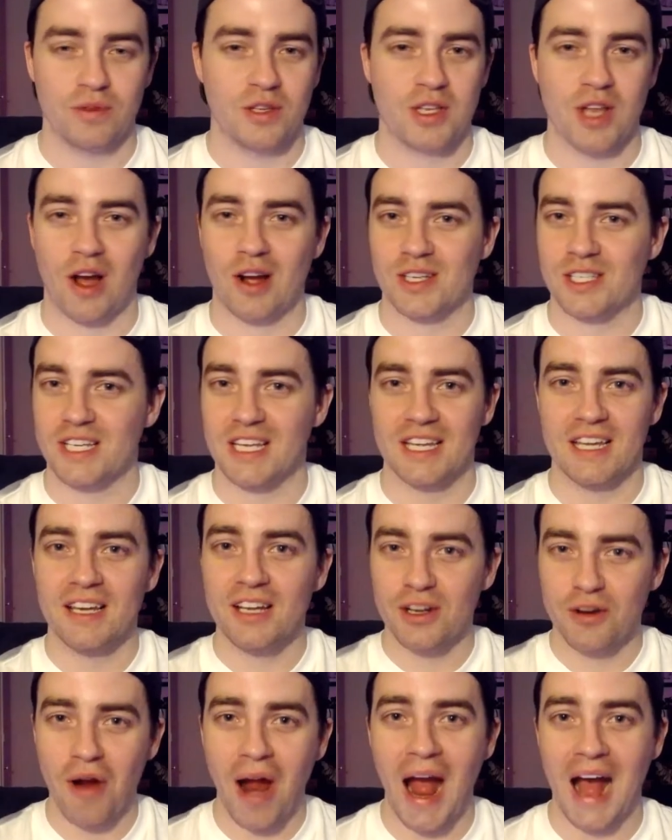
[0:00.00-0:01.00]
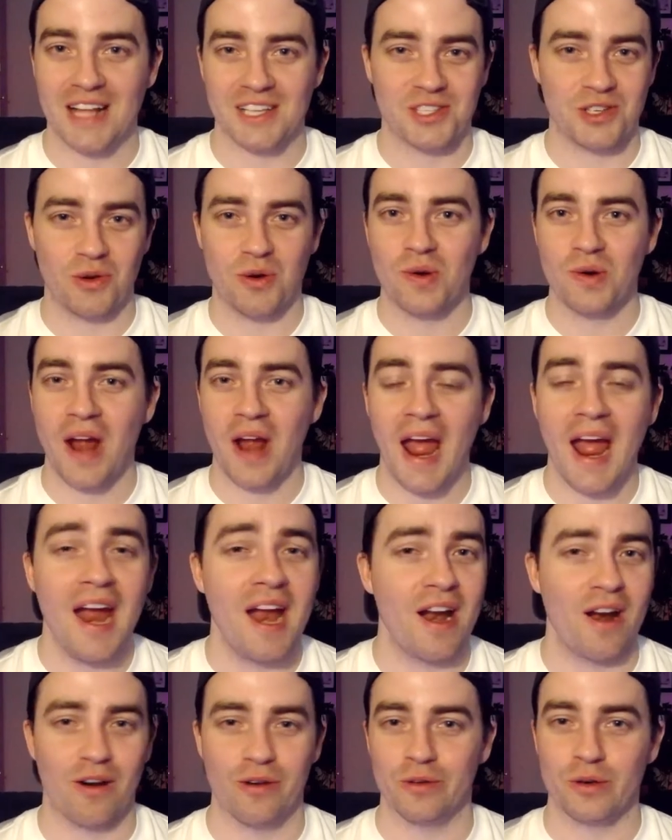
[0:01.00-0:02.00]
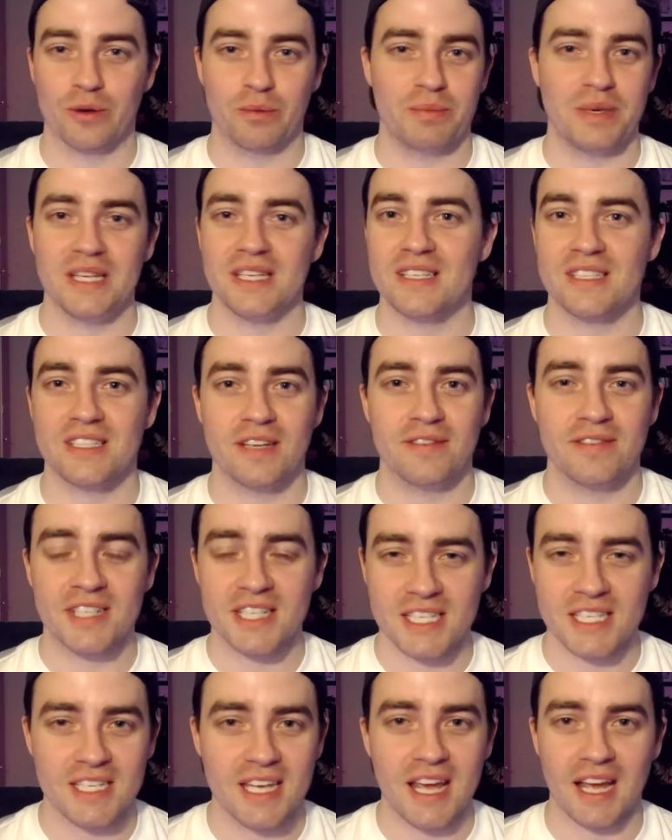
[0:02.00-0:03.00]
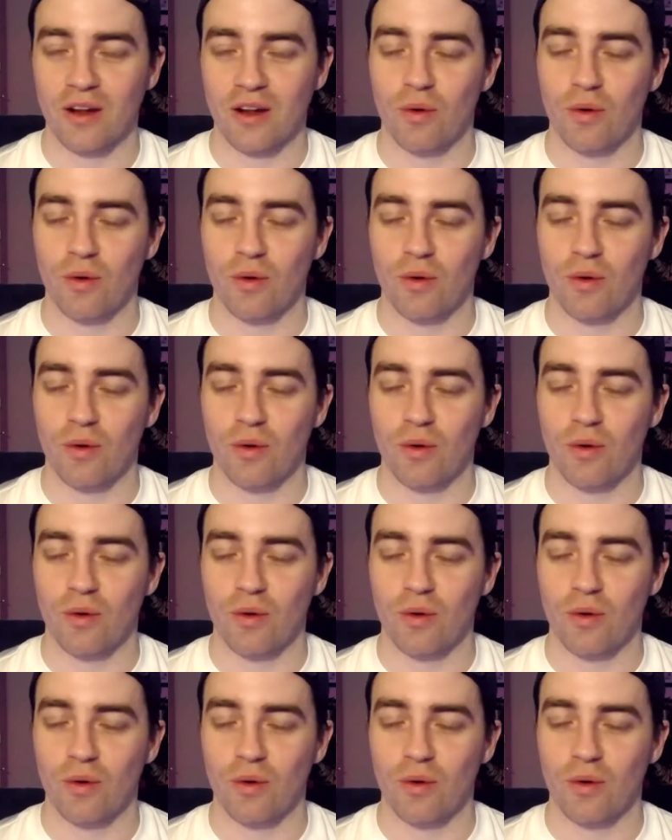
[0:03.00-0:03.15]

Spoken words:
dogs can get grass or hair or pieces of a stick